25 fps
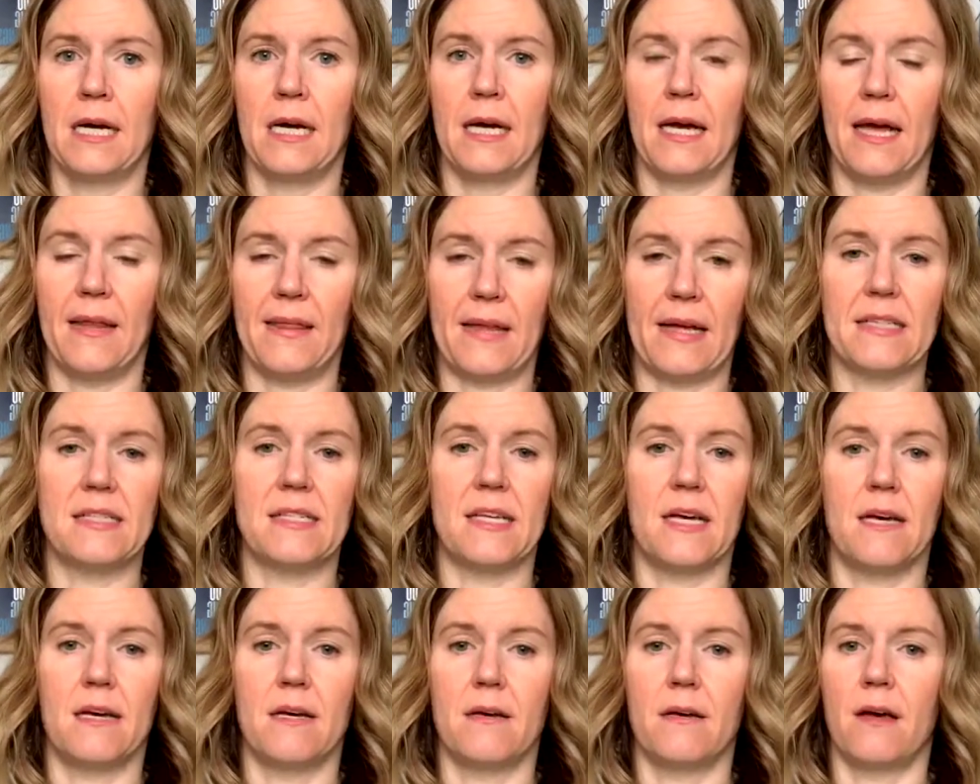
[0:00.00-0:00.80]
that's
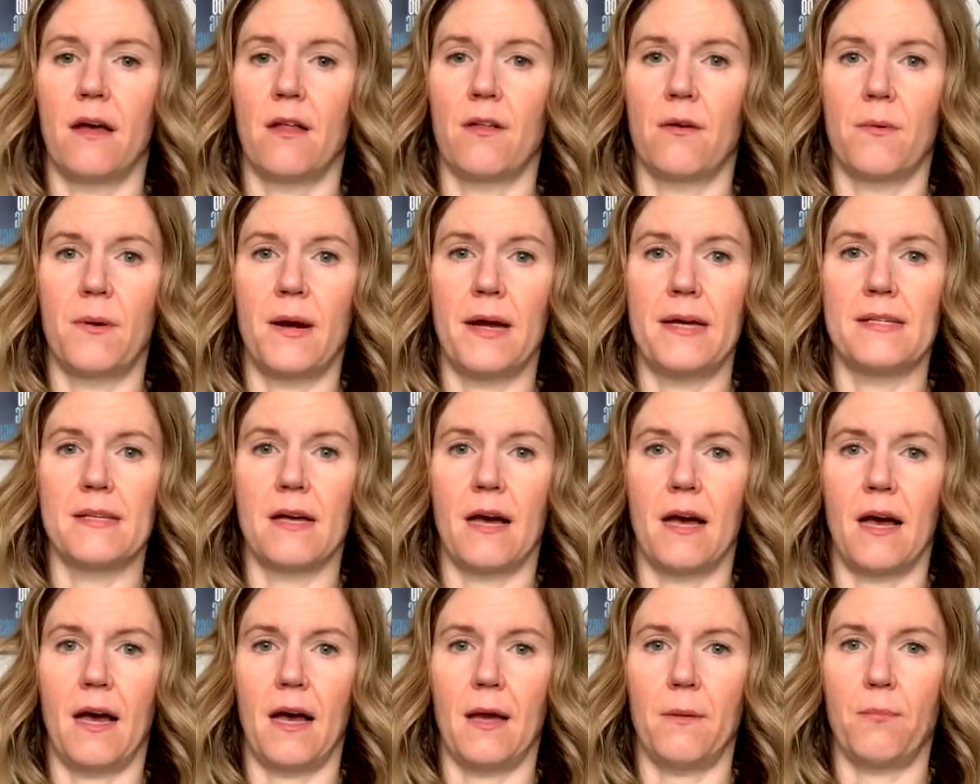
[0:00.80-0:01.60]
it. Otherwise,
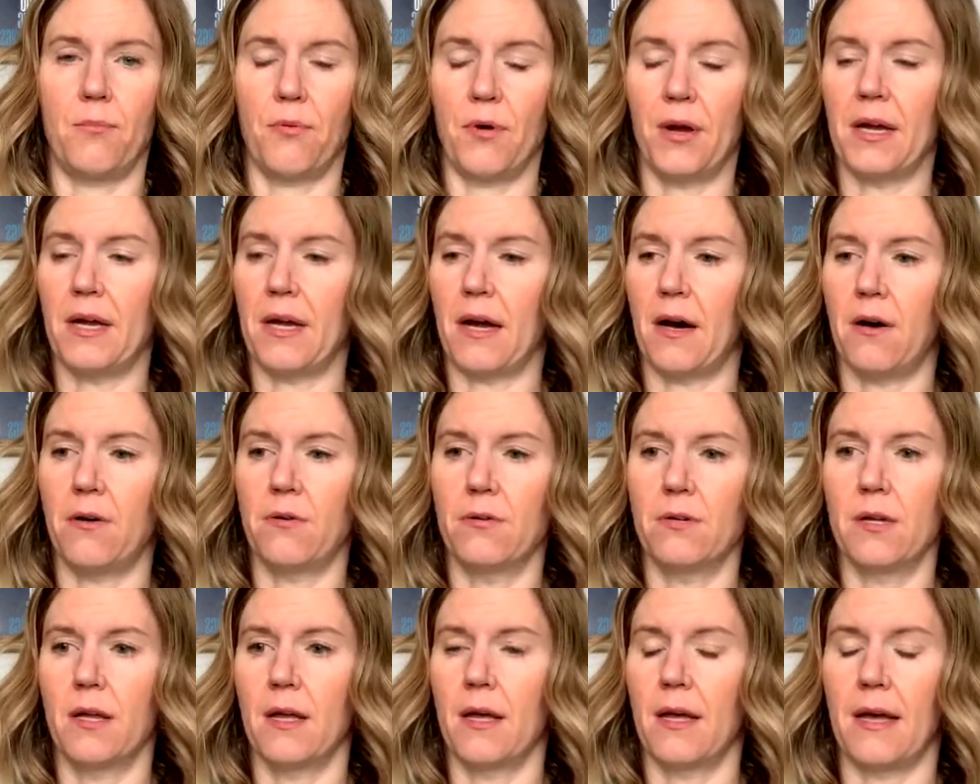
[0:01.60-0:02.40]
I break
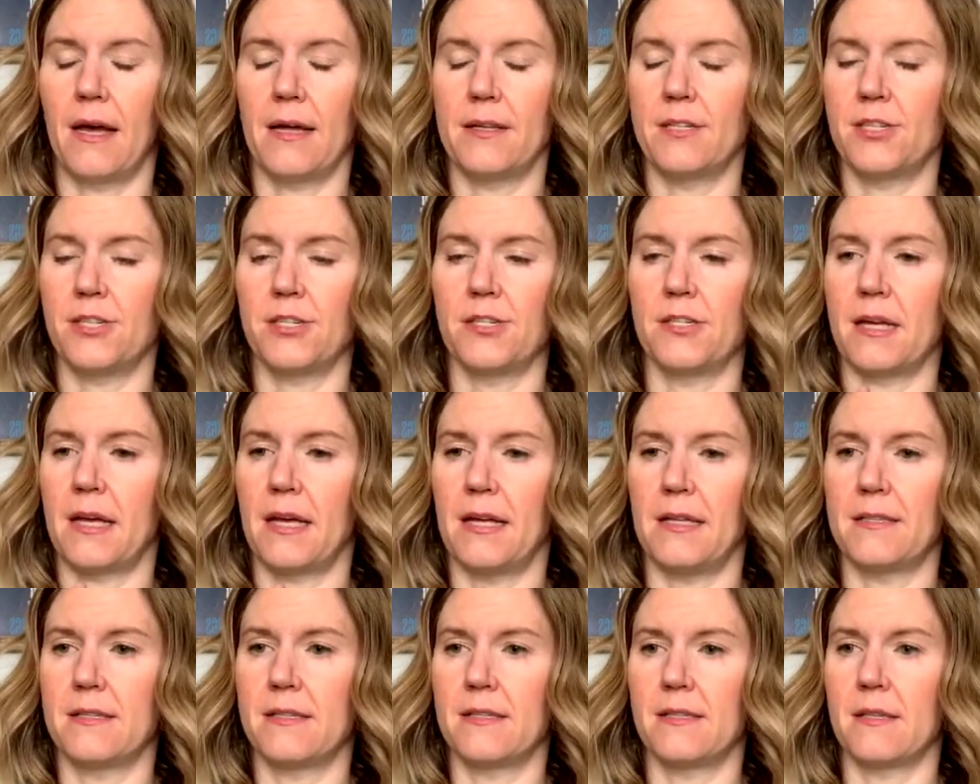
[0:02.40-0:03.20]
out.
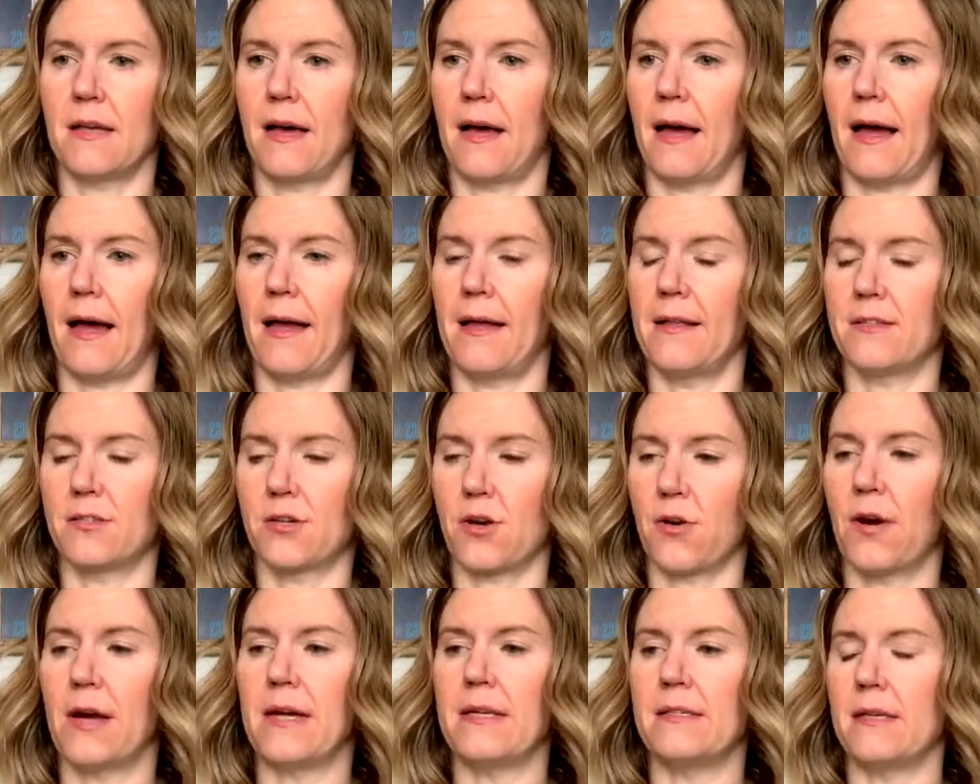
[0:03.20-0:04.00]
It's
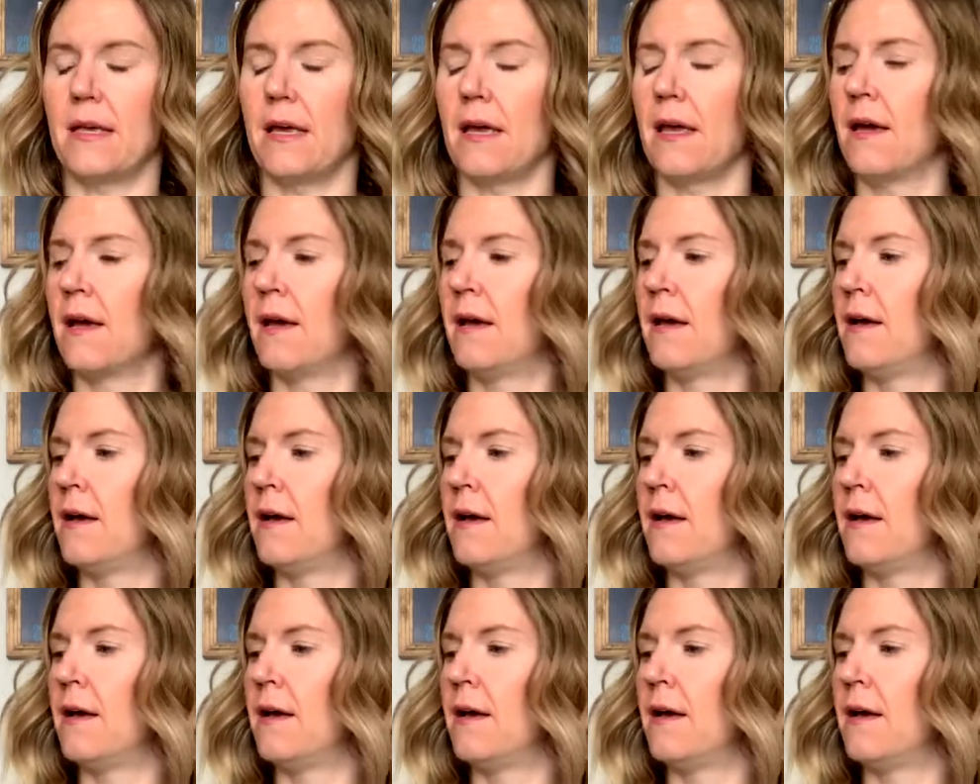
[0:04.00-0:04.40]
crazy.